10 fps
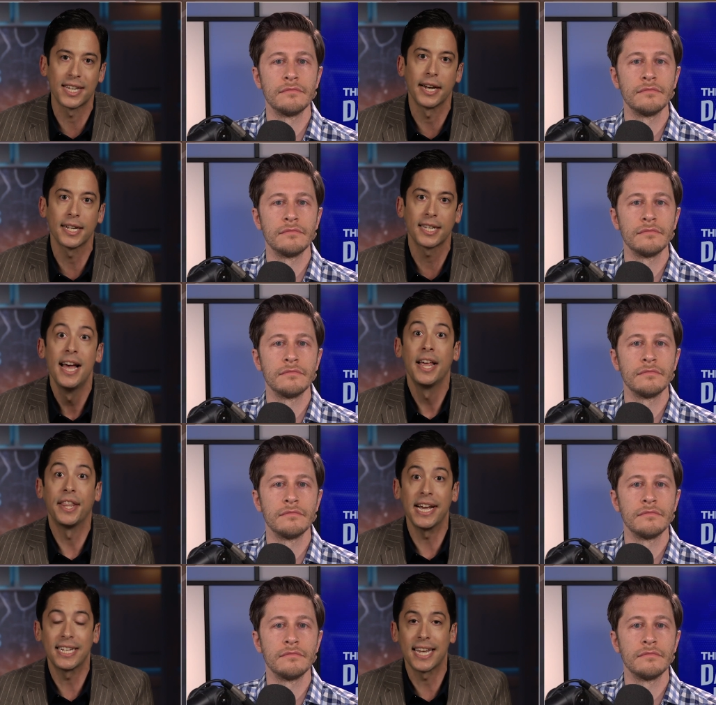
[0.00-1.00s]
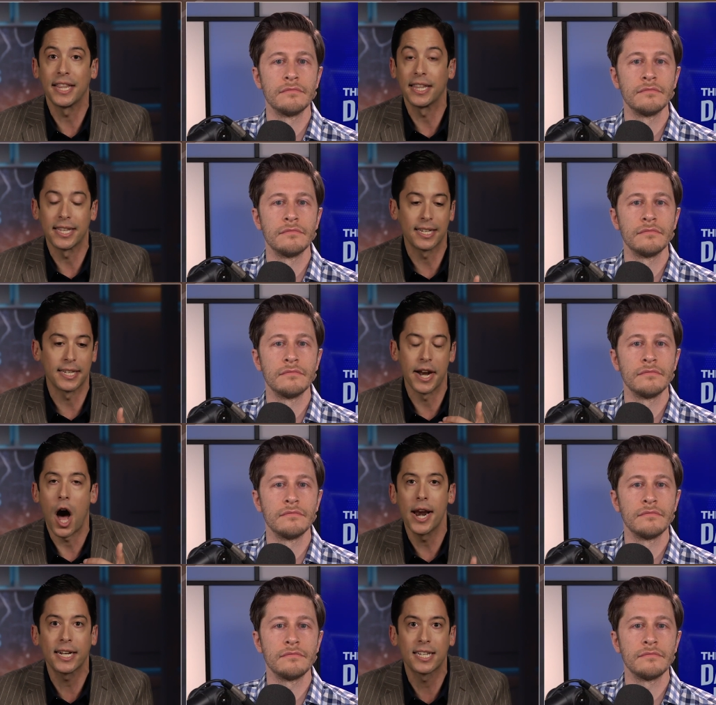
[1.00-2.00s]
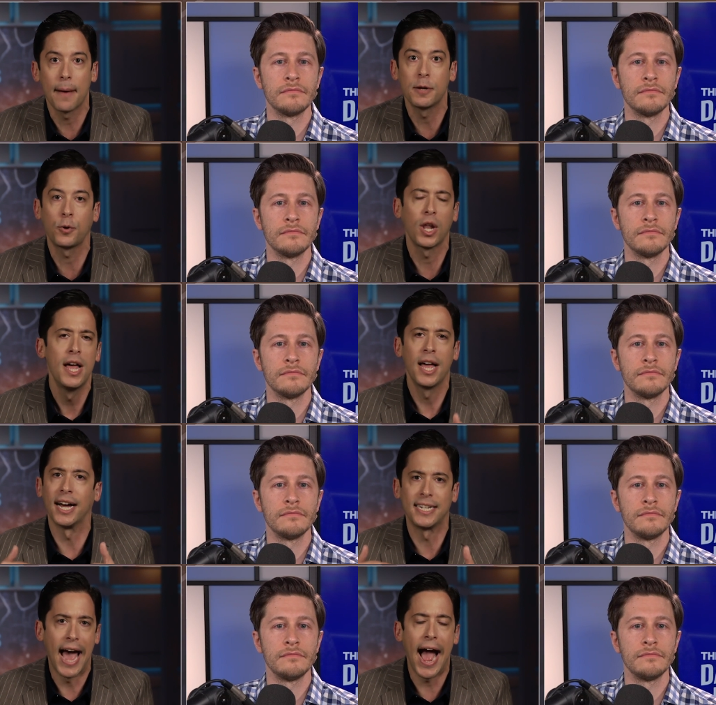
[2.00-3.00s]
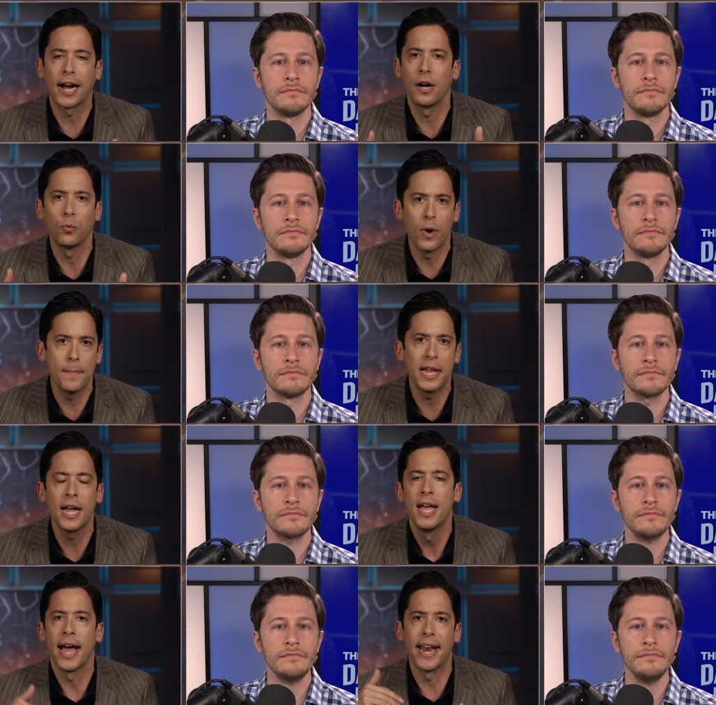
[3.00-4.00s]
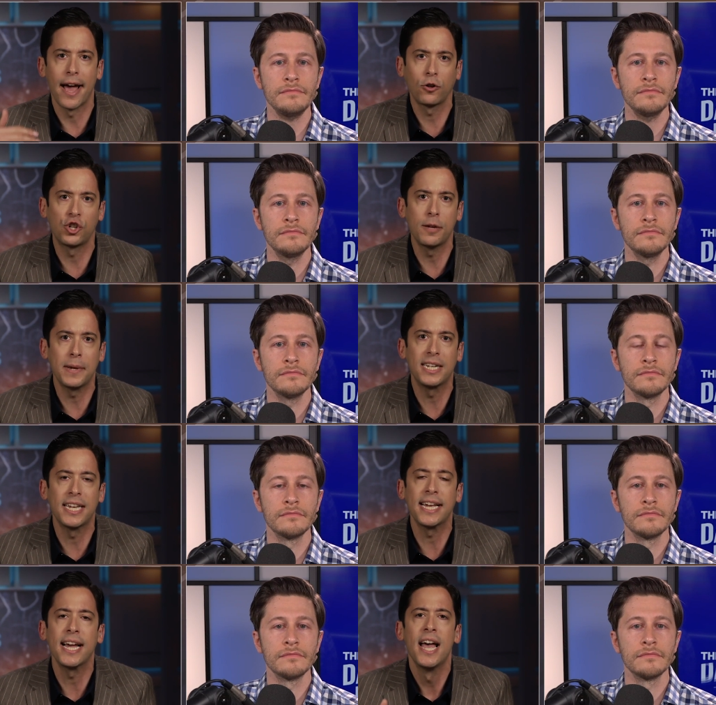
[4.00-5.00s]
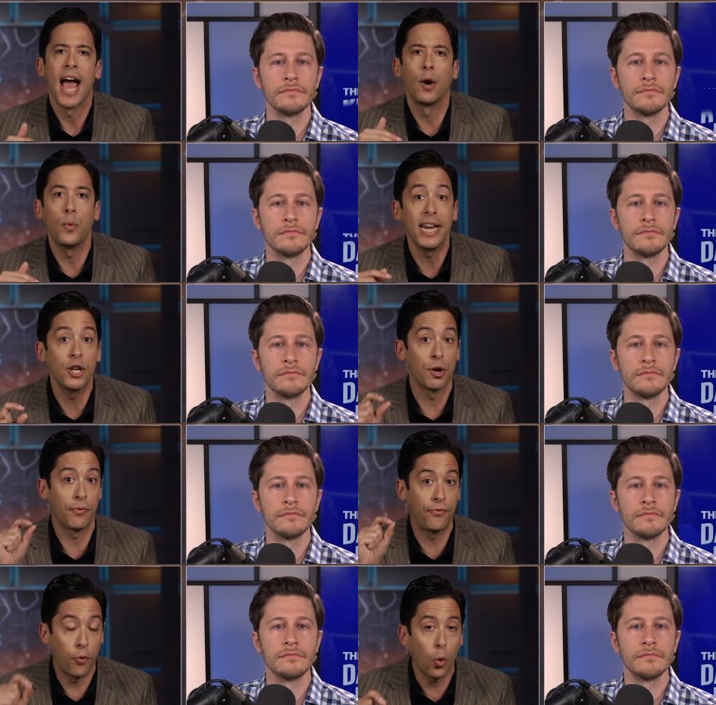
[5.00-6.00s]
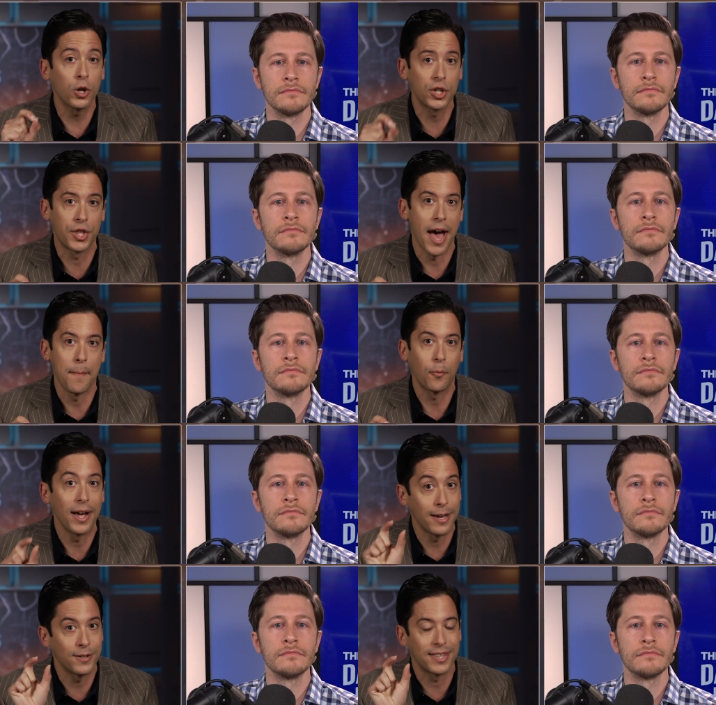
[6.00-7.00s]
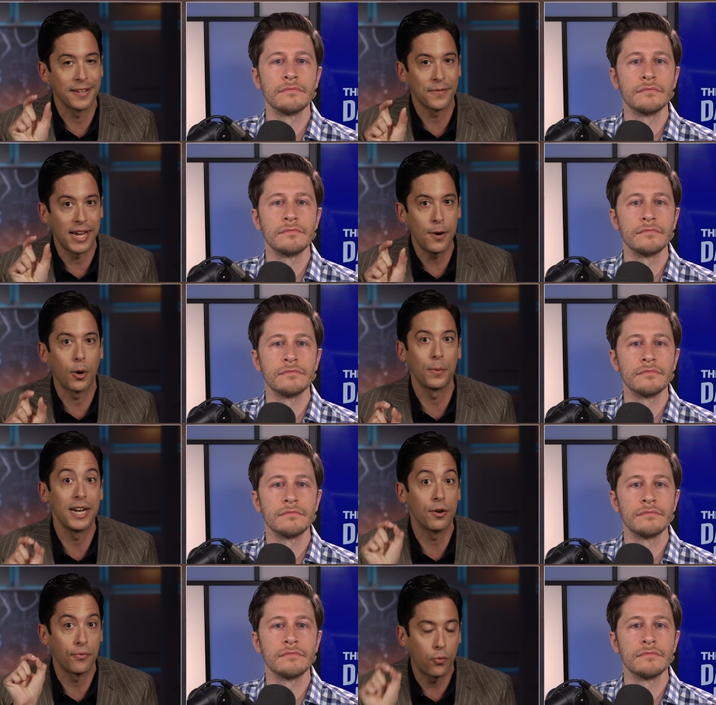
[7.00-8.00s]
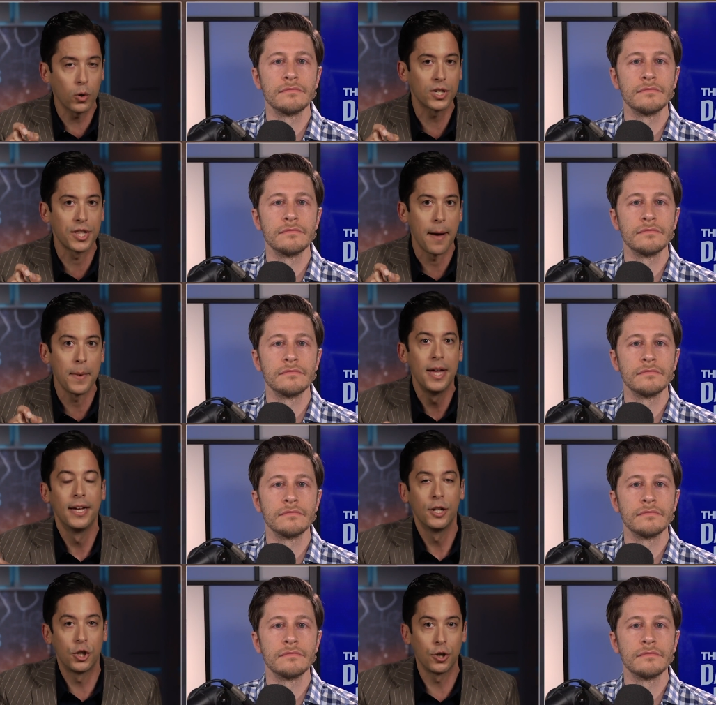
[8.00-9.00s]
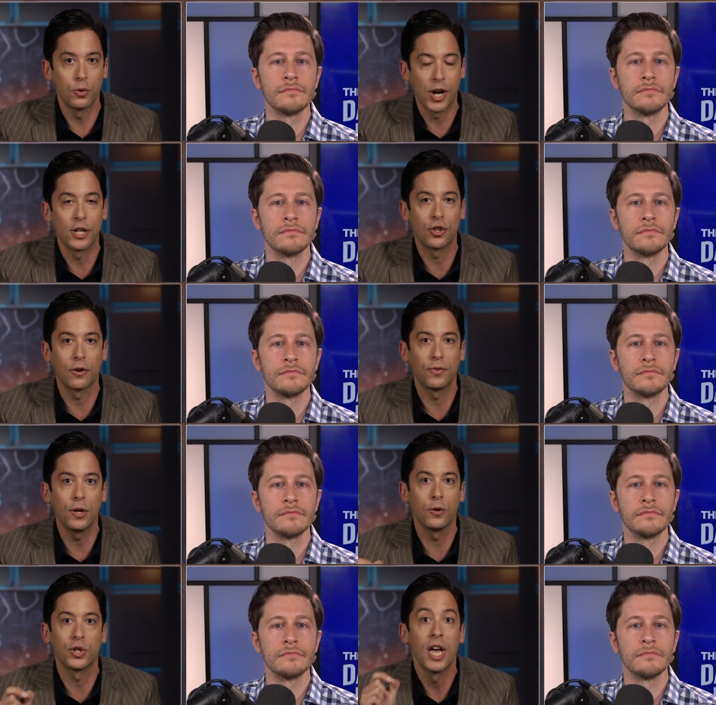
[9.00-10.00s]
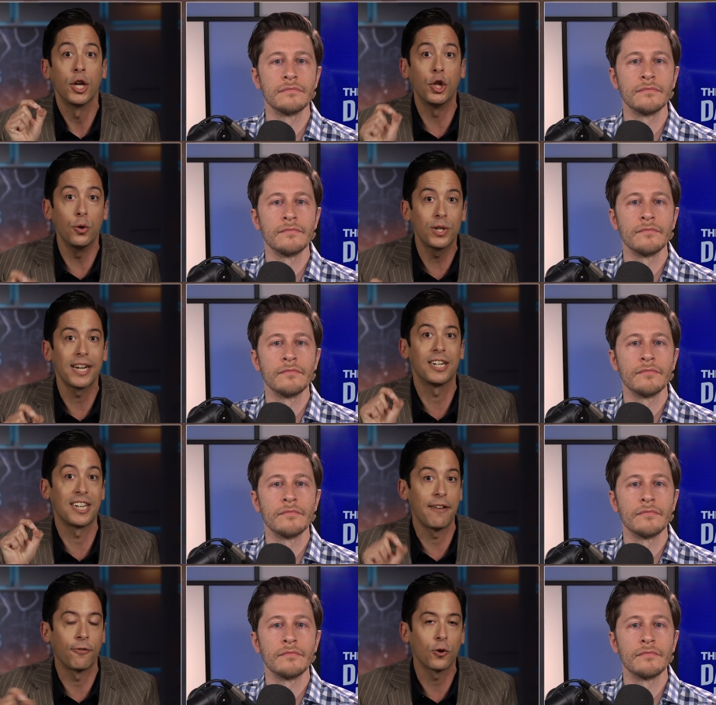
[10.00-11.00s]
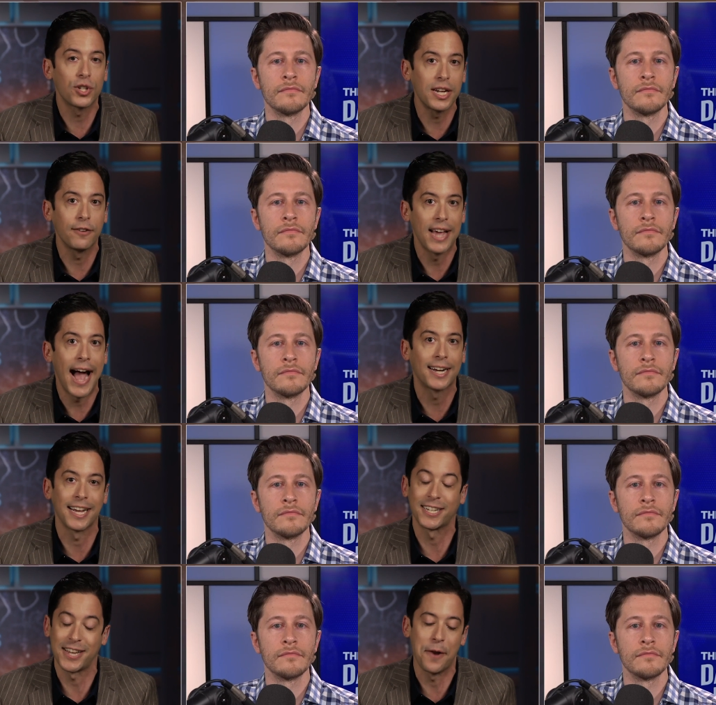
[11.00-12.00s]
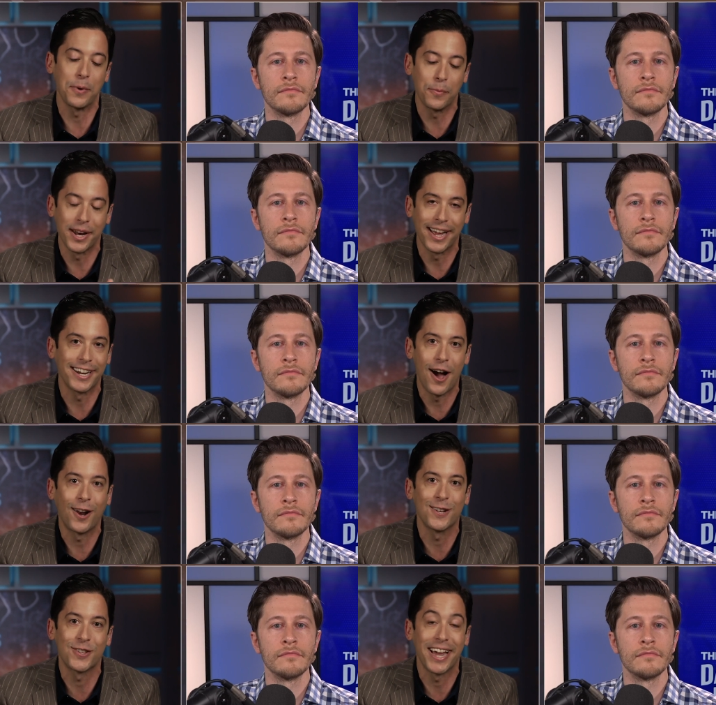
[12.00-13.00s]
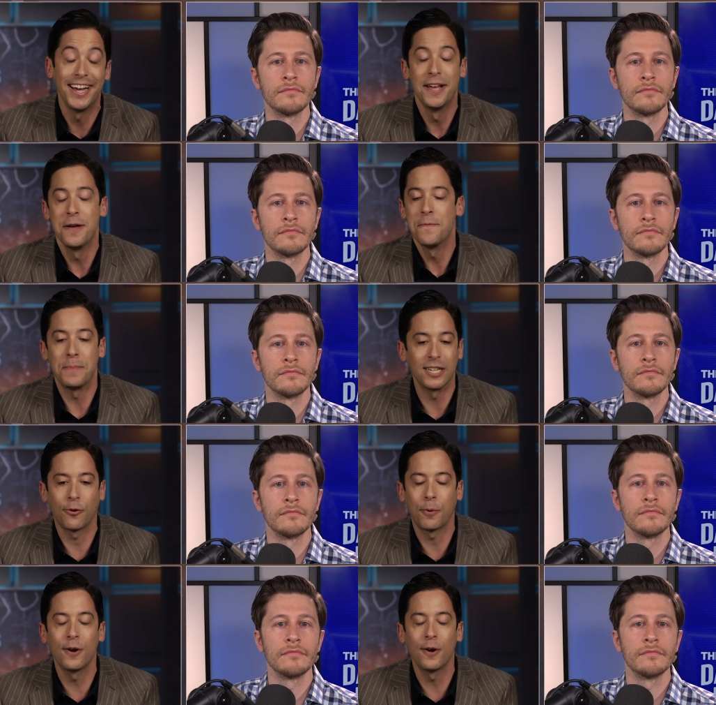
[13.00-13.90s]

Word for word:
Speaker 1: Sent Us, they said that this is an unacceptable attack on women and LGBT, and we need to force them, right? That was the key word. We need to force them to change their views using a diversity of tactics. And we would acknowledge that peaceful